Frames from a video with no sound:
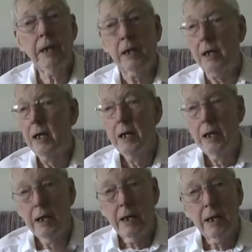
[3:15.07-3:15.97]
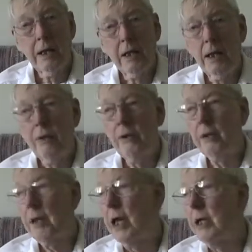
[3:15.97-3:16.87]
and they
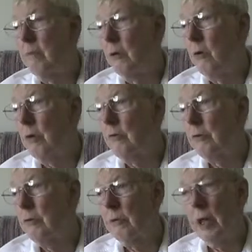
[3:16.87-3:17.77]
said, thank you, boys.